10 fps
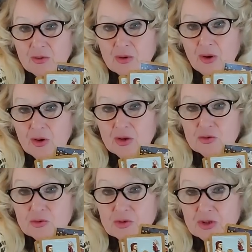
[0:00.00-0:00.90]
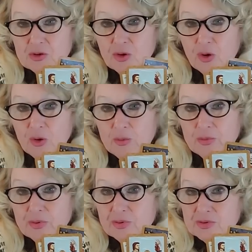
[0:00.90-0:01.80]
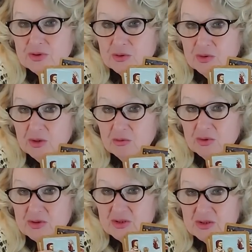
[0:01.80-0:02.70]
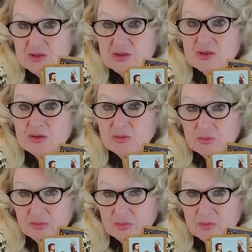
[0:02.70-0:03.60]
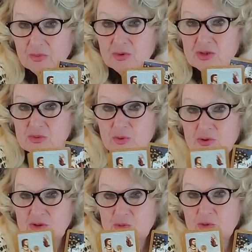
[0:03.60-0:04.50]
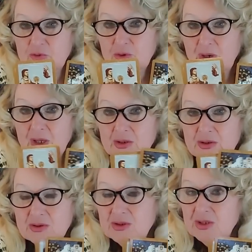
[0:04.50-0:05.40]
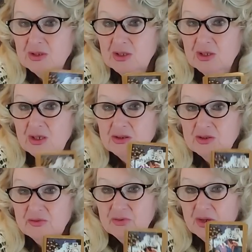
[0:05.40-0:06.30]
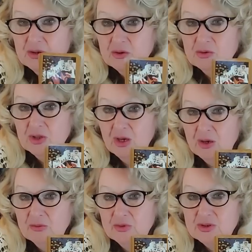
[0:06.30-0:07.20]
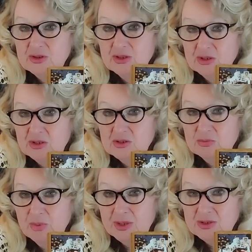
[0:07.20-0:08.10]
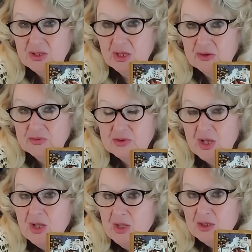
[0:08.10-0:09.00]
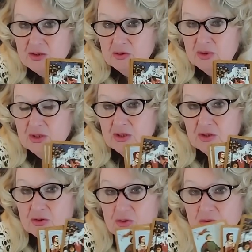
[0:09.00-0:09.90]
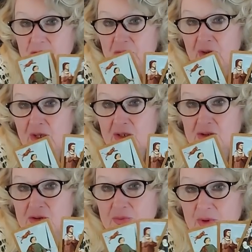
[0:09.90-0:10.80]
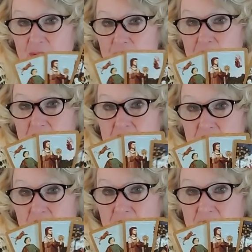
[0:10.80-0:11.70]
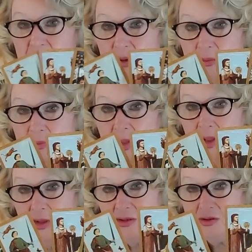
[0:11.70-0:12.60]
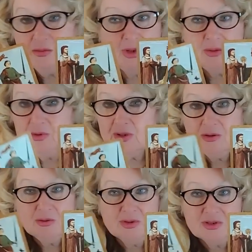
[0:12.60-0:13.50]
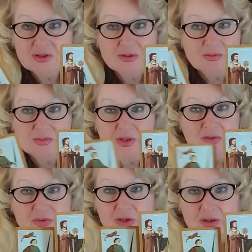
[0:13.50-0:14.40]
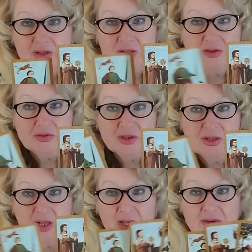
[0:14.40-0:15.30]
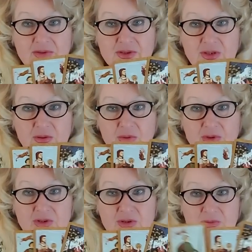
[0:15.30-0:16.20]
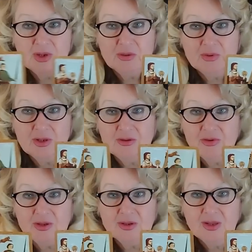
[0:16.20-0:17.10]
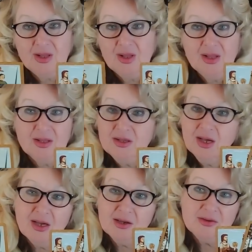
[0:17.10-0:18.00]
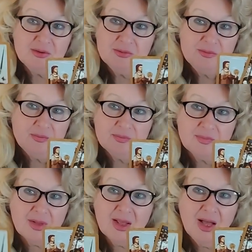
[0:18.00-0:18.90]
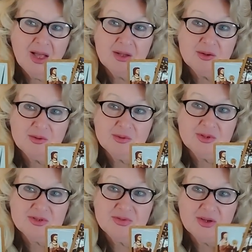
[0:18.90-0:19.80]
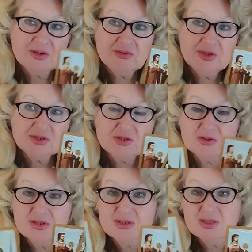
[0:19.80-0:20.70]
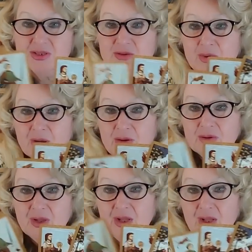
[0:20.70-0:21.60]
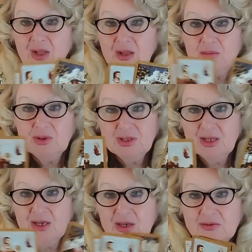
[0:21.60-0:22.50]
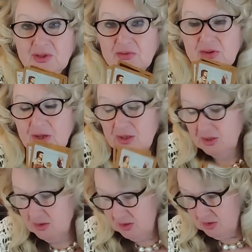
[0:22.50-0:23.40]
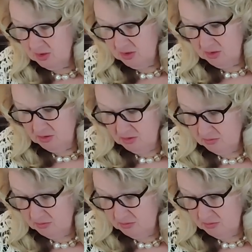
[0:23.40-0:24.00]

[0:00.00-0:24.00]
going to the top, so he was responsible for others and he has a very good harvest in his past lives so he did good things people enjoyed him so maybe he was different in different lives he was maybe even young guy who was very adventurous as well but i have the feeling that he